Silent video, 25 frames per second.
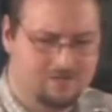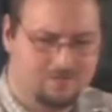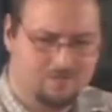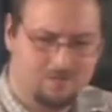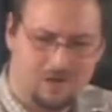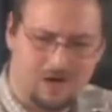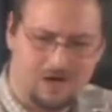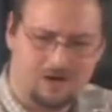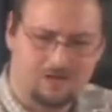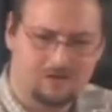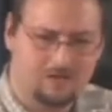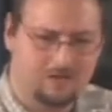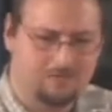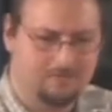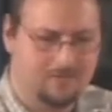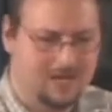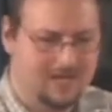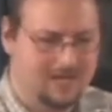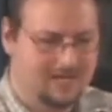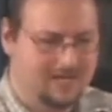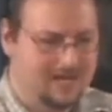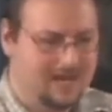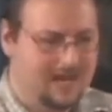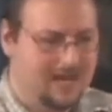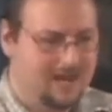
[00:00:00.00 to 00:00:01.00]
just barely
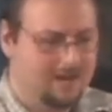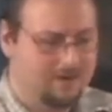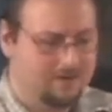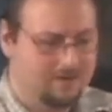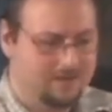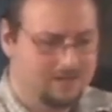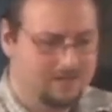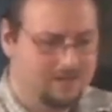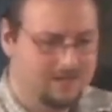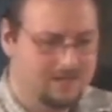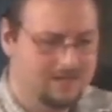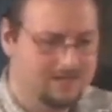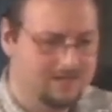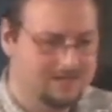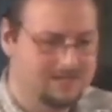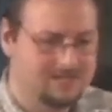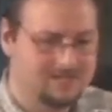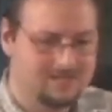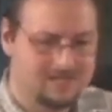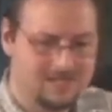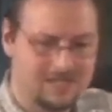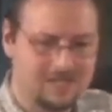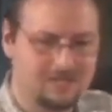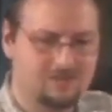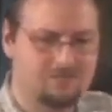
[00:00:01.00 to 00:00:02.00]
make out. It, it
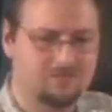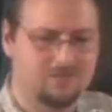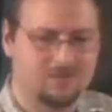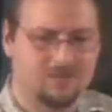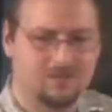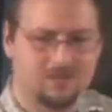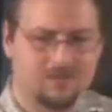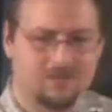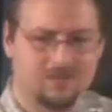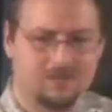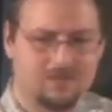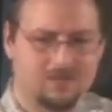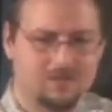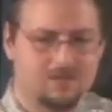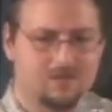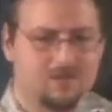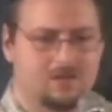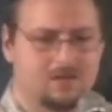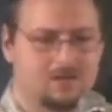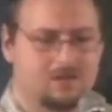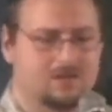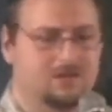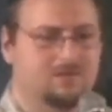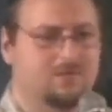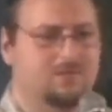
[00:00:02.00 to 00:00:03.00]
seemed
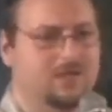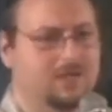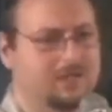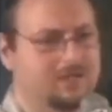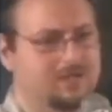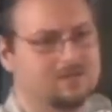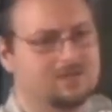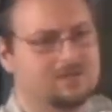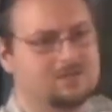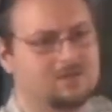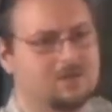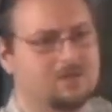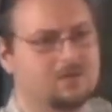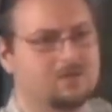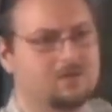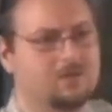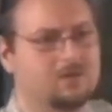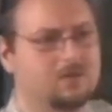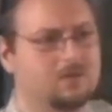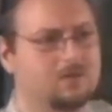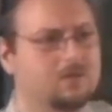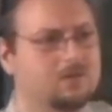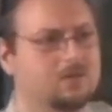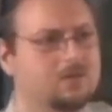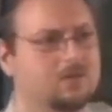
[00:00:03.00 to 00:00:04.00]
to be a
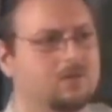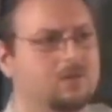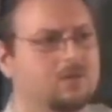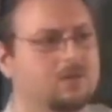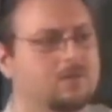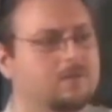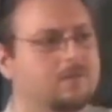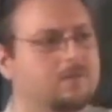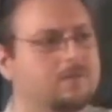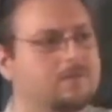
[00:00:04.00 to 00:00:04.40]
circle.